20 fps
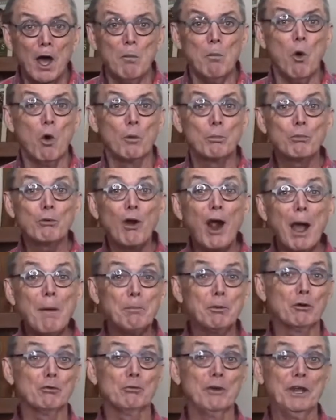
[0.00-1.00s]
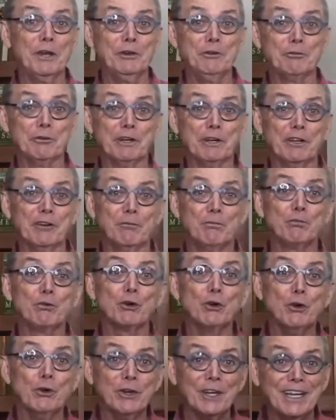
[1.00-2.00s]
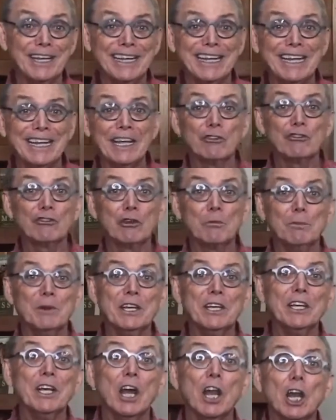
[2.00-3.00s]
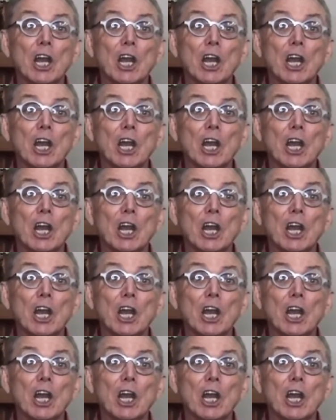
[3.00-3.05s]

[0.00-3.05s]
A more proper rendering of pruning is to be